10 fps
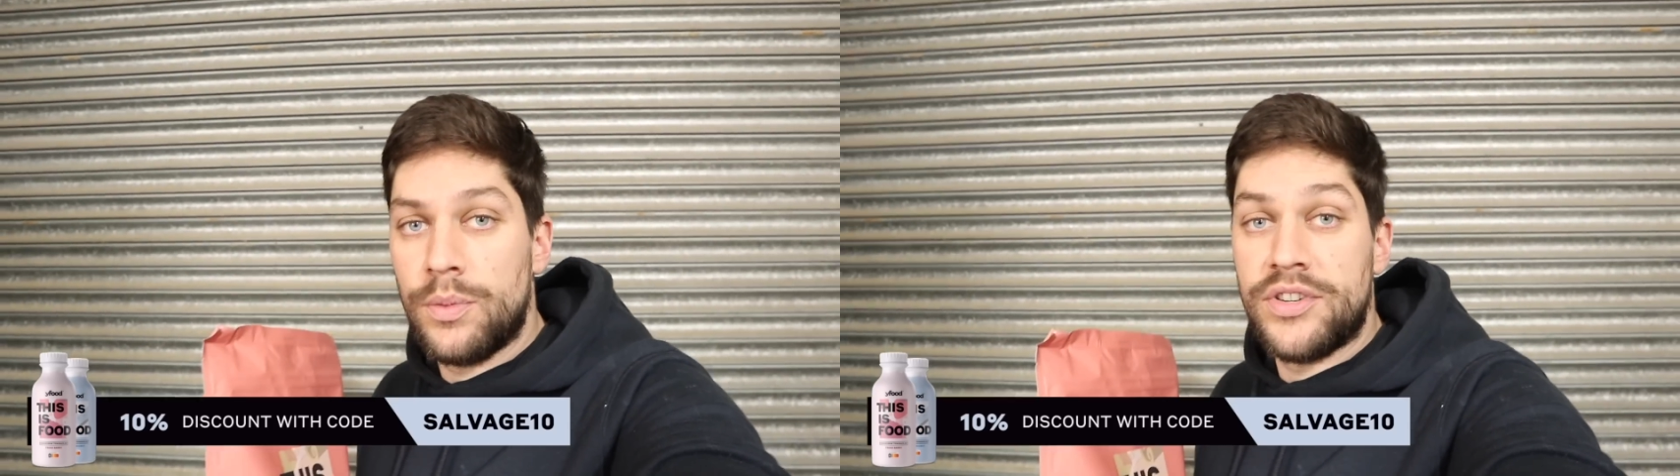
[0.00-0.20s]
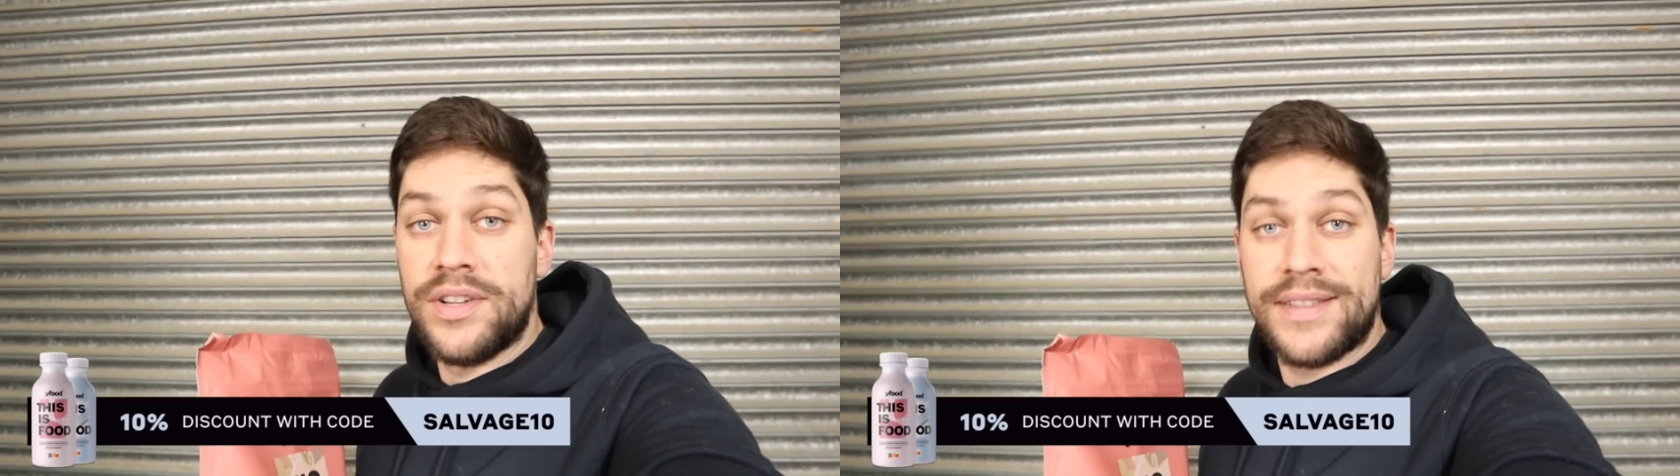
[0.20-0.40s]

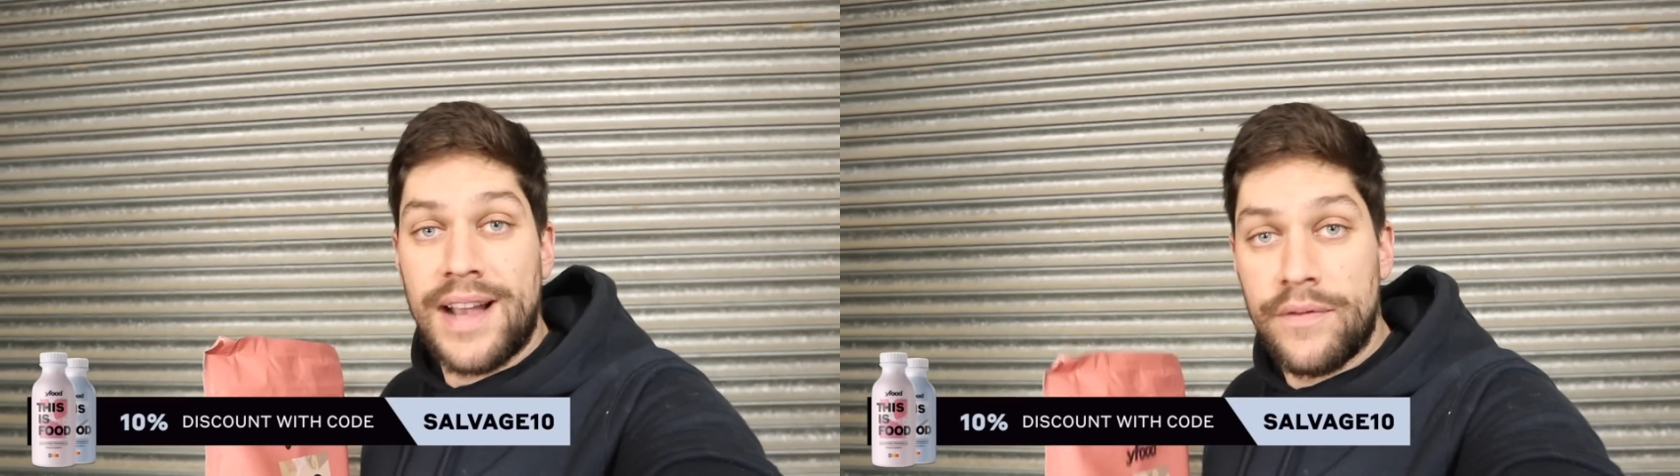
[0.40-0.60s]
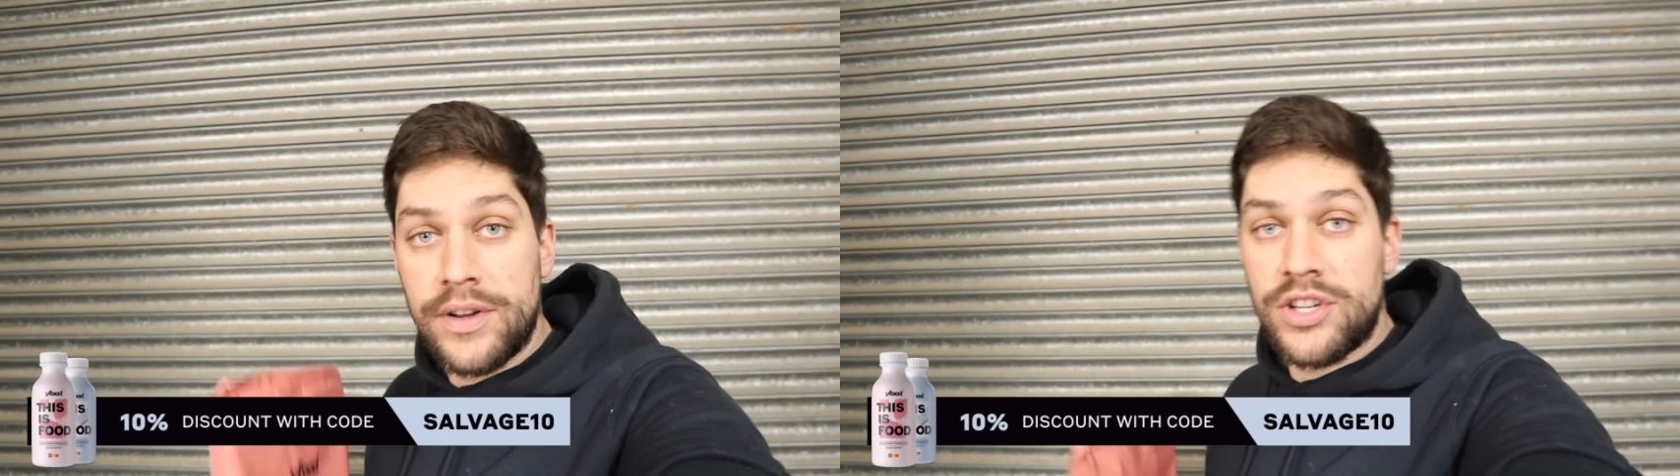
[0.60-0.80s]
which is
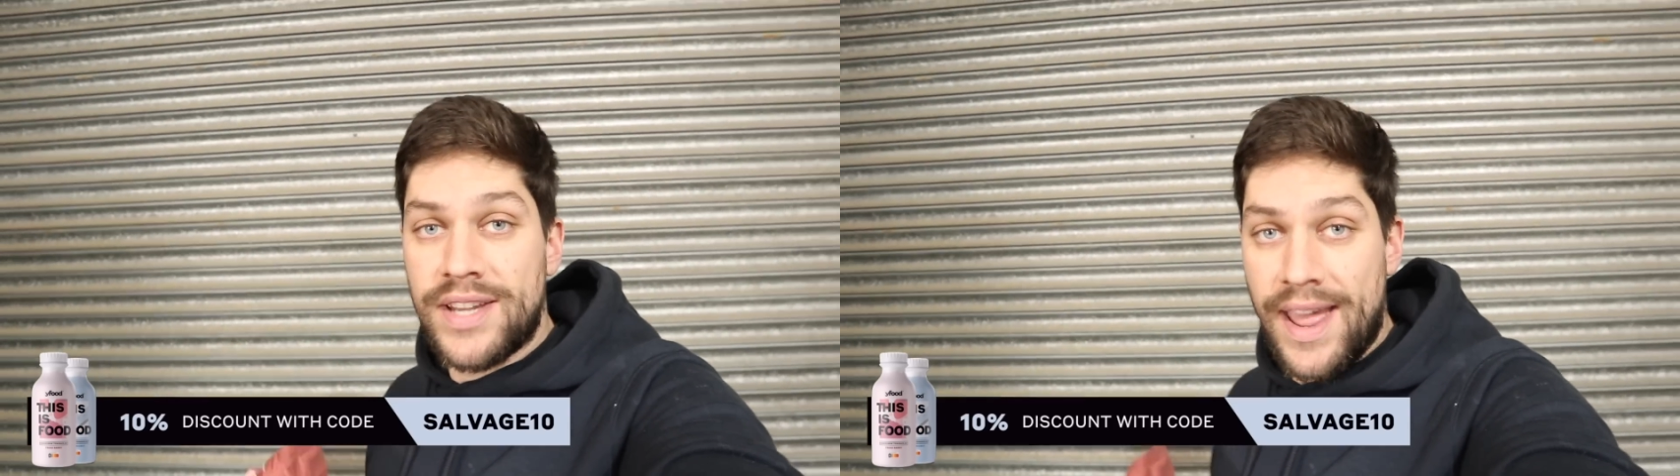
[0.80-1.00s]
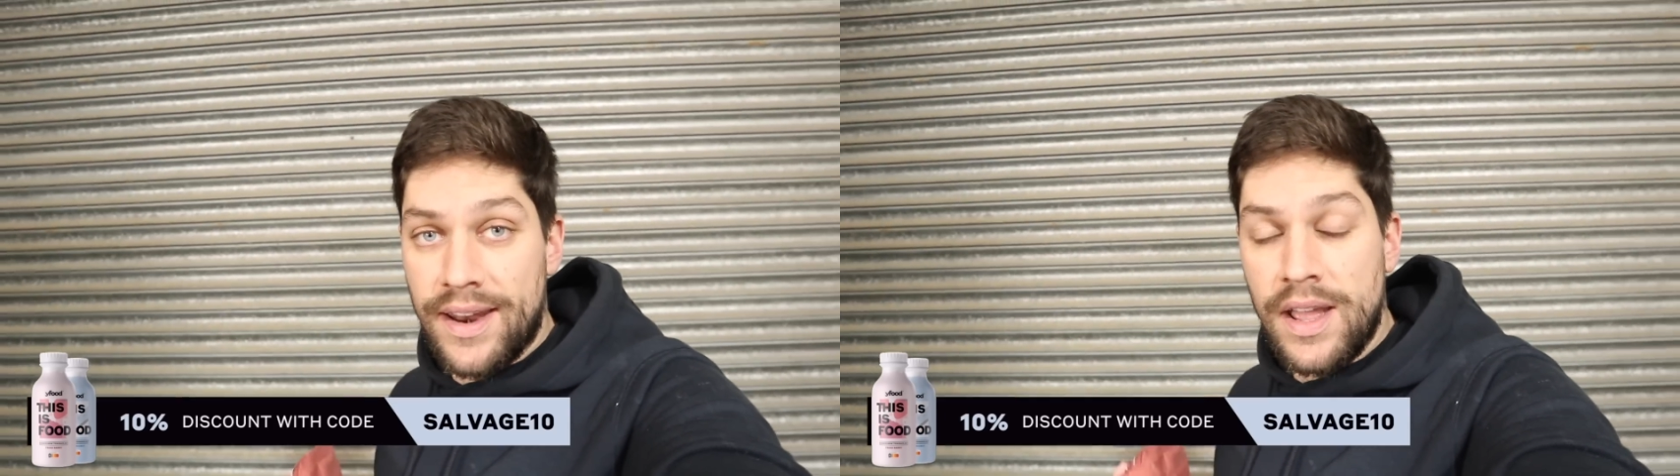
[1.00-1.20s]

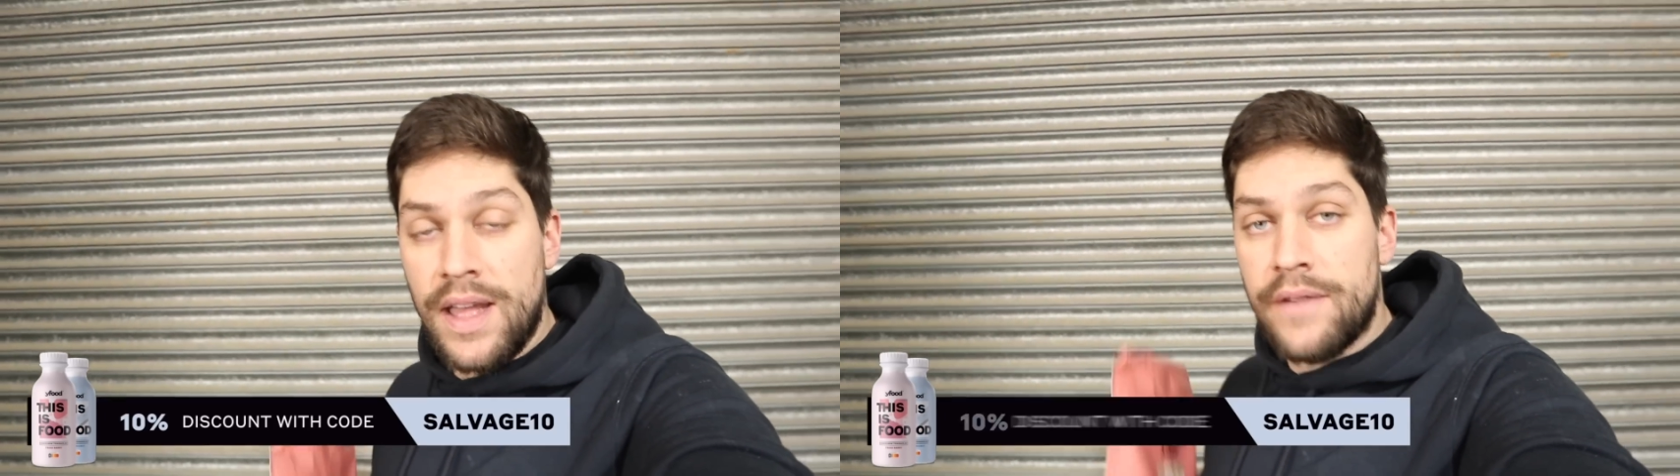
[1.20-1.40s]
salvage10,